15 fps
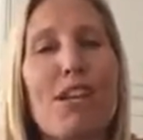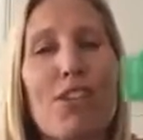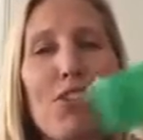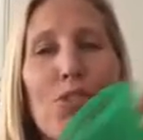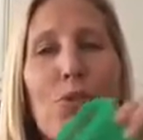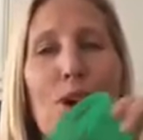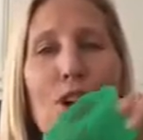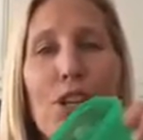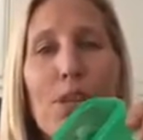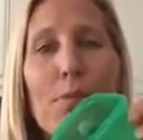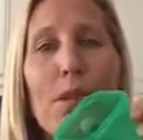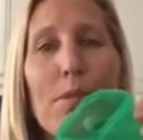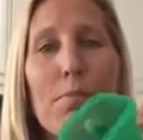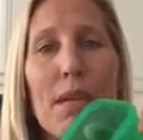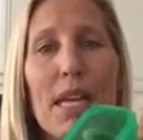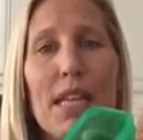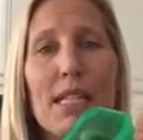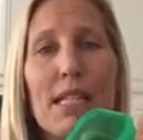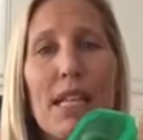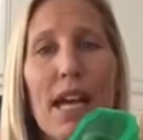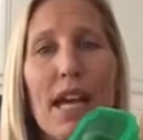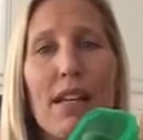You are going to be
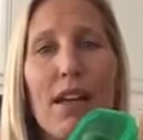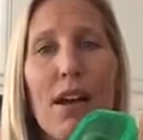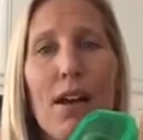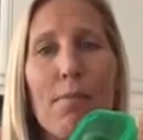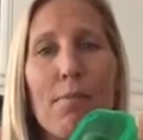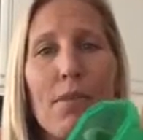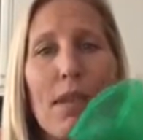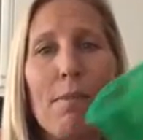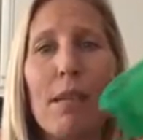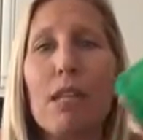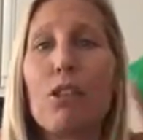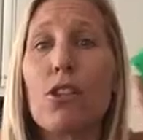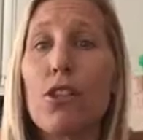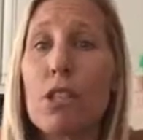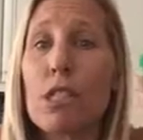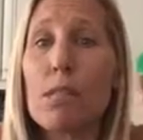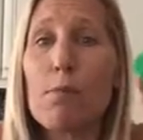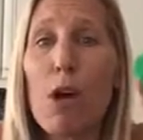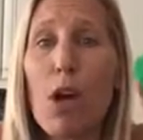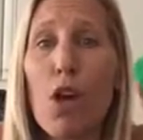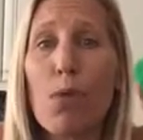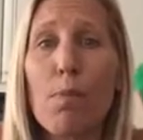amazed at, they may look
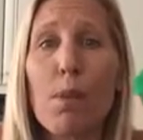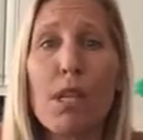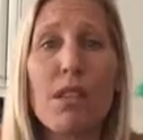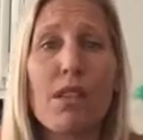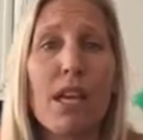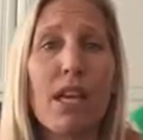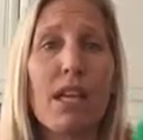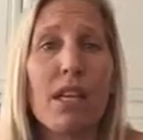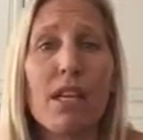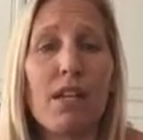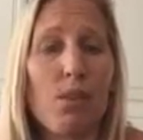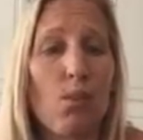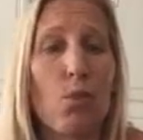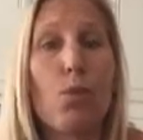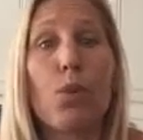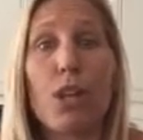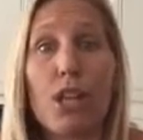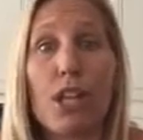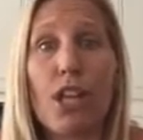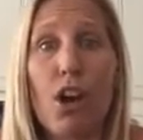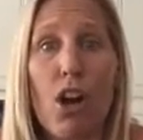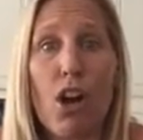small, but they
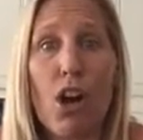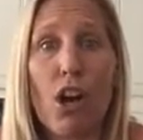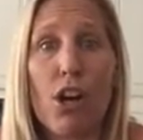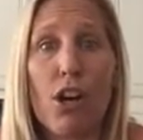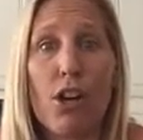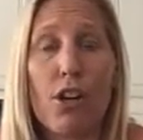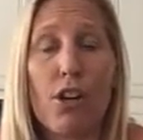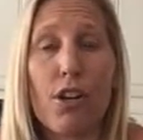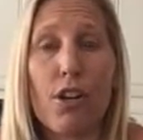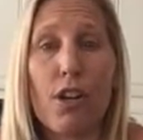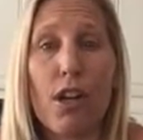really are